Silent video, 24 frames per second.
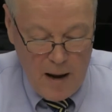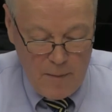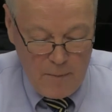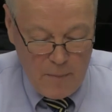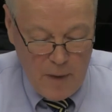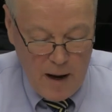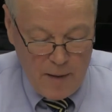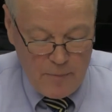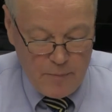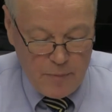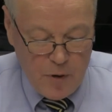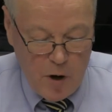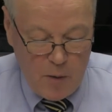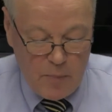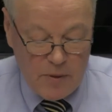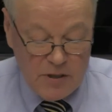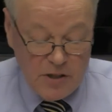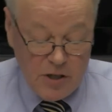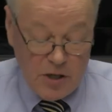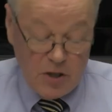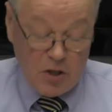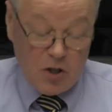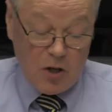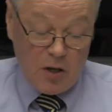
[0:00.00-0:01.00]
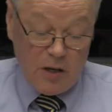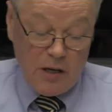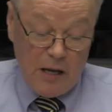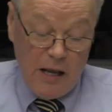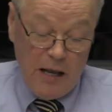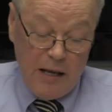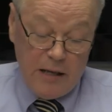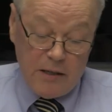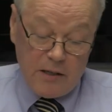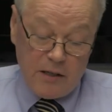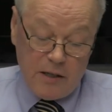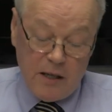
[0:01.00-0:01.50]
my proposition
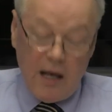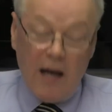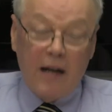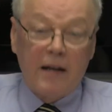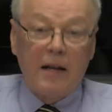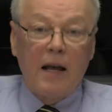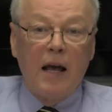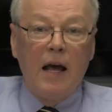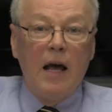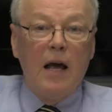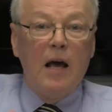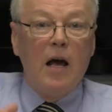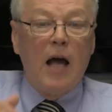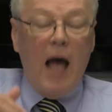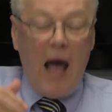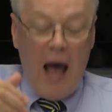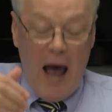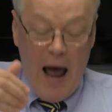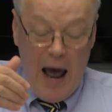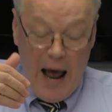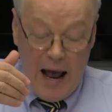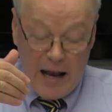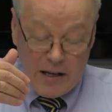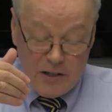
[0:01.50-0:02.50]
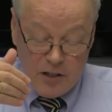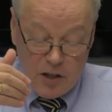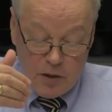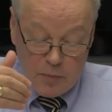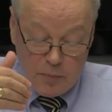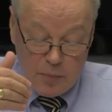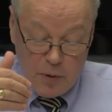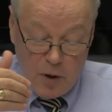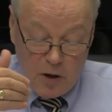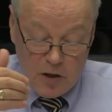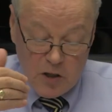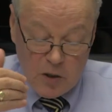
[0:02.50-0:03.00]
is that as the
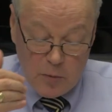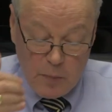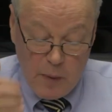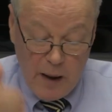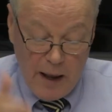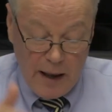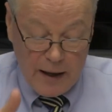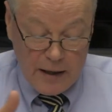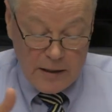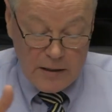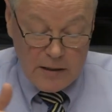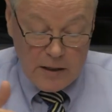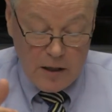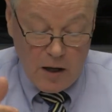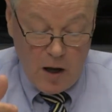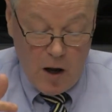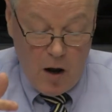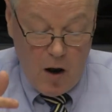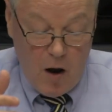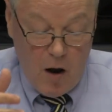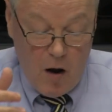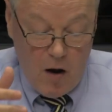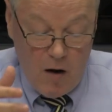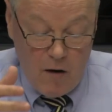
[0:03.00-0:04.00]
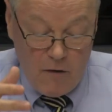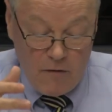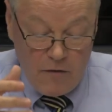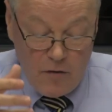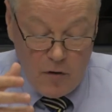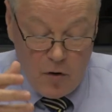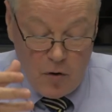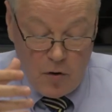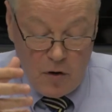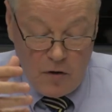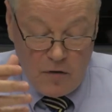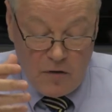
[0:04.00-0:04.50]
prospect of
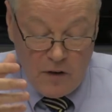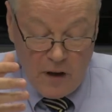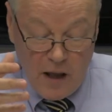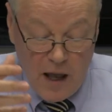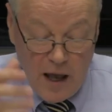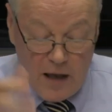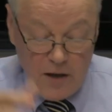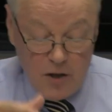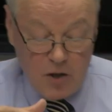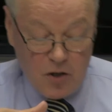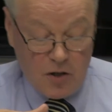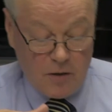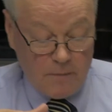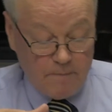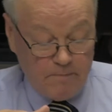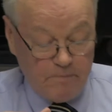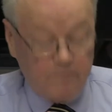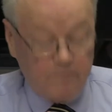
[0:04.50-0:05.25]
unification